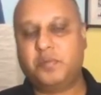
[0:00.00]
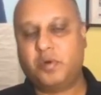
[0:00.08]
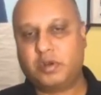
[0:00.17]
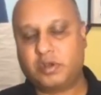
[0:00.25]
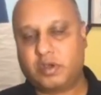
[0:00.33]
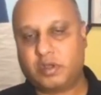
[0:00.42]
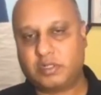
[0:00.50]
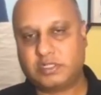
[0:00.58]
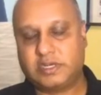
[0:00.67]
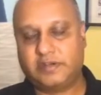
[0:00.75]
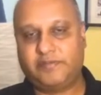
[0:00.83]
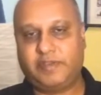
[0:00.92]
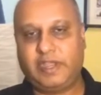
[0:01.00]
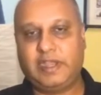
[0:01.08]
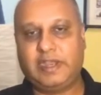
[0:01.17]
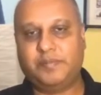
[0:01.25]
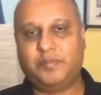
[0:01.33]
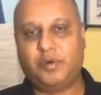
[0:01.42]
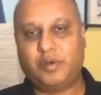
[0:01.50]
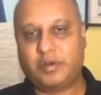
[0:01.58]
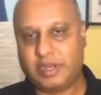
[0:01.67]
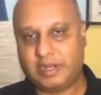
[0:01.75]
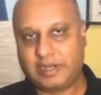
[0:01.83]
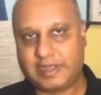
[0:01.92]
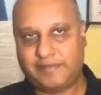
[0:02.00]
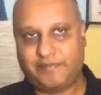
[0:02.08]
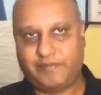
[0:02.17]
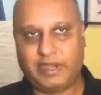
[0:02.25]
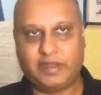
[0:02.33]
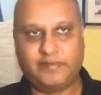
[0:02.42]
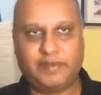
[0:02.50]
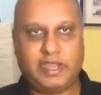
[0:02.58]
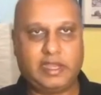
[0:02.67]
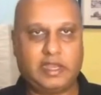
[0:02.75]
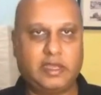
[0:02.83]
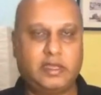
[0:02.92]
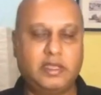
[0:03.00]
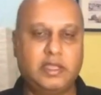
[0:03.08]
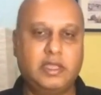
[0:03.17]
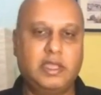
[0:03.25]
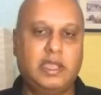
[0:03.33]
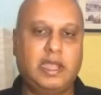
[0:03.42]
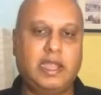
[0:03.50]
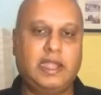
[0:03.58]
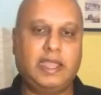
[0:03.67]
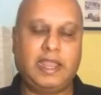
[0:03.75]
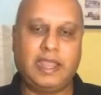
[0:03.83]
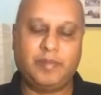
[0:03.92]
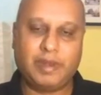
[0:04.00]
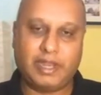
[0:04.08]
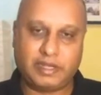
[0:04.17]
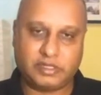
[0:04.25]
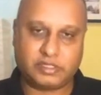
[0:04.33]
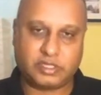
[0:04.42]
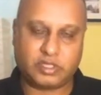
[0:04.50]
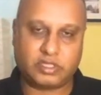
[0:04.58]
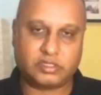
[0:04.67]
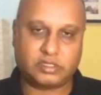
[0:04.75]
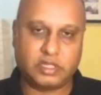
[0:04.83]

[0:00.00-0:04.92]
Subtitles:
more constant feed and more real-time feed of data and enabling decisions.